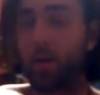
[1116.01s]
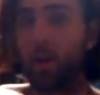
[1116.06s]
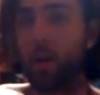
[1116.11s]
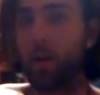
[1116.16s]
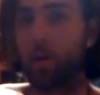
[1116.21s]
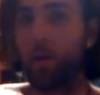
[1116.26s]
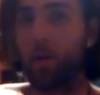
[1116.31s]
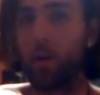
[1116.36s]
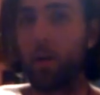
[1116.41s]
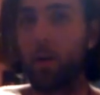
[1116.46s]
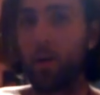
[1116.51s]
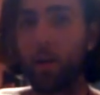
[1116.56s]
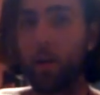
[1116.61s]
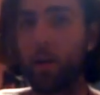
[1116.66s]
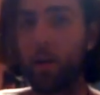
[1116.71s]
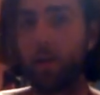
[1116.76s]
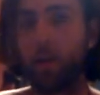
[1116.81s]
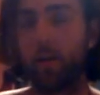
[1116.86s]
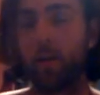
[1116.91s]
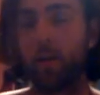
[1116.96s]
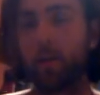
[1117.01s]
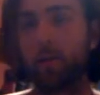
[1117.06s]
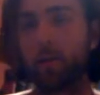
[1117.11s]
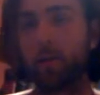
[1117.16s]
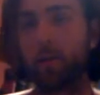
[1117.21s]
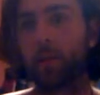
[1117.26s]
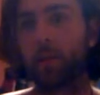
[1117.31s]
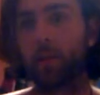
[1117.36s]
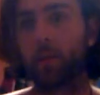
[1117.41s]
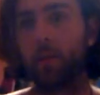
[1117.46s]
more high quality
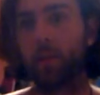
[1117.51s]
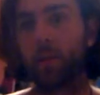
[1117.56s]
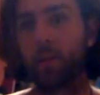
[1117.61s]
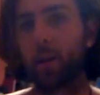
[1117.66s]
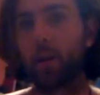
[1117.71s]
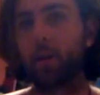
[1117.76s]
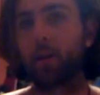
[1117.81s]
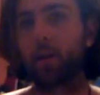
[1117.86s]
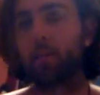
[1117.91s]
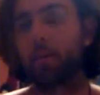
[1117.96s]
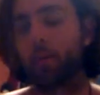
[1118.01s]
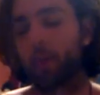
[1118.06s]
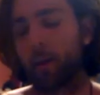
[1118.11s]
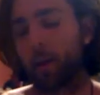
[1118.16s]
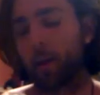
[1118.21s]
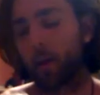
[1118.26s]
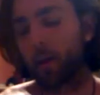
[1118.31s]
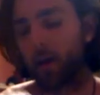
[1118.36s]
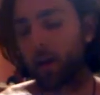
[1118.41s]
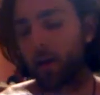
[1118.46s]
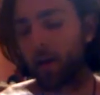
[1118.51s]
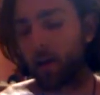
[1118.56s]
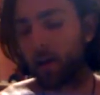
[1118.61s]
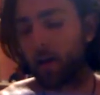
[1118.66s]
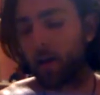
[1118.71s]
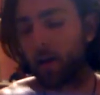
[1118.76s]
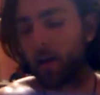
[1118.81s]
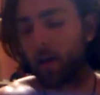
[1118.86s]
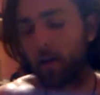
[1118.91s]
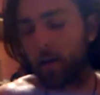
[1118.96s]
crystalline solder. And
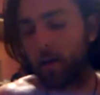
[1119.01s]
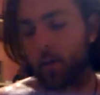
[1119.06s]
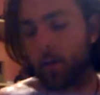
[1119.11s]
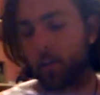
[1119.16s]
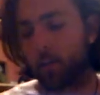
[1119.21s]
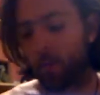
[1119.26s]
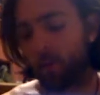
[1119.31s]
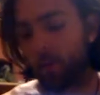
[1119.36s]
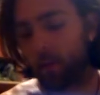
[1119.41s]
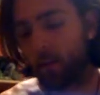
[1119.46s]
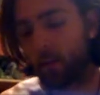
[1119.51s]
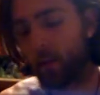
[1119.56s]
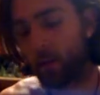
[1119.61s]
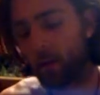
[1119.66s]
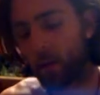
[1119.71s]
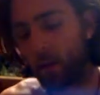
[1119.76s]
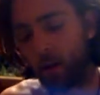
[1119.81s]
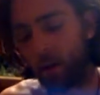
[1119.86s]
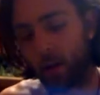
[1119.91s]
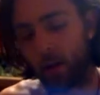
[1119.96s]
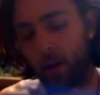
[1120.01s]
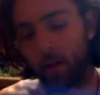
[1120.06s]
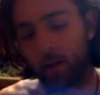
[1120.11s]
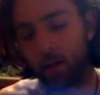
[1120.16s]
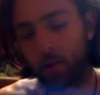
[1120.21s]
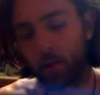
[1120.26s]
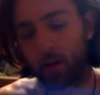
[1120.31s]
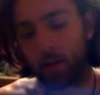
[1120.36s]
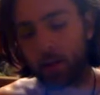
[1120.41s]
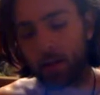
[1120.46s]
uh,
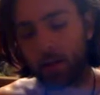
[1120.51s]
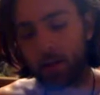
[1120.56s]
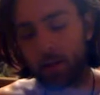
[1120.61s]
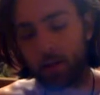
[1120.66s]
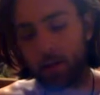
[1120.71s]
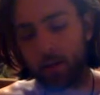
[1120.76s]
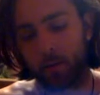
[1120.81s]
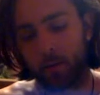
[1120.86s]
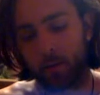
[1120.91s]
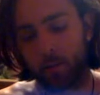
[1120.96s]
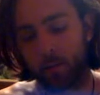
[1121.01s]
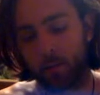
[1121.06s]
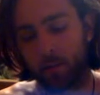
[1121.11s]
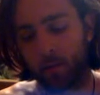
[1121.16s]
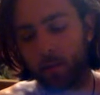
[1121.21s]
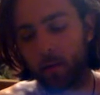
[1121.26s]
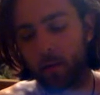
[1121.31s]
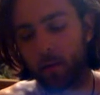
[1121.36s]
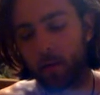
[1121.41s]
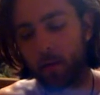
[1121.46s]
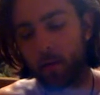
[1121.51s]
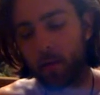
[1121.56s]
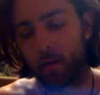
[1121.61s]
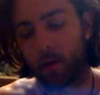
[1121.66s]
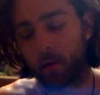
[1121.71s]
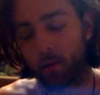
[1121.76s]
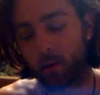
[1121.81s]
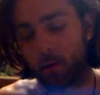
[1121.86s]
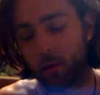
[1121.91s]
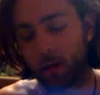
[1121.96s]
anyways,
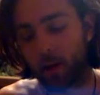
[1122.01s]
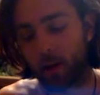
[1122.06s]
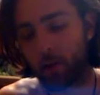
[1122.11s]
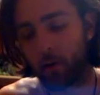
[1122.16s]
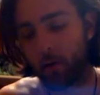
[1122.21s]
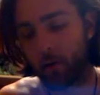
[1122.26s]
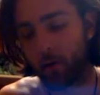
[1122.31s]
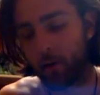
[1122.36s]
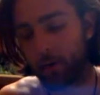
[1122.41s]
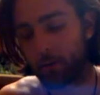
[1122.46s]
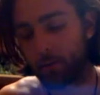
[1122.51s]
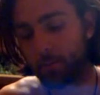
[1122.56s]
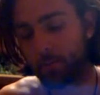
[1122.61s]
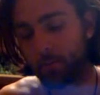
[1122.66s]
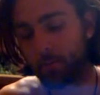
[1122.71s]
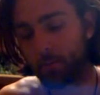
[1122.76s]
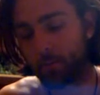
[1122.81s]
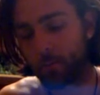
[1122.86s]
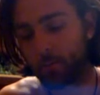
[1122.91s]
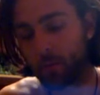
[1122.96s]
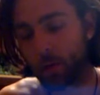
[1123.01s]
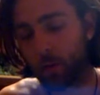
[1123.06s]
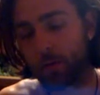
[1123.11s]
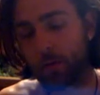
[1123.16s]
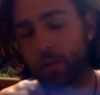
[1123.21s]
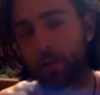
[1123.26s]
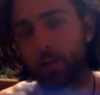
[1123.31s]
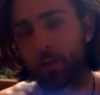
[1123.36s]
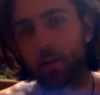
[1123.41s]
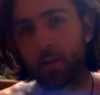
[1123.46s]
a dodecagram.
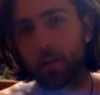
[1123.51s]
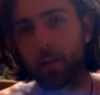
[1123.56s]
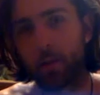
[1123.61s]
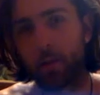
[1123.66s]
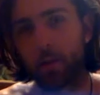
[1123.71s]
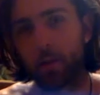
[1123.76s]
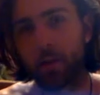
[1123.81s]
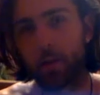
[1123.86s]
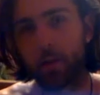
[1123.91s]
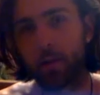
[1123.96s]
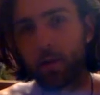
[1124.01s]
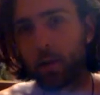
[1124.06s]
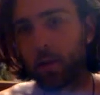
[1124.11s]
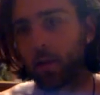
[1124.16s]
What's interesting about a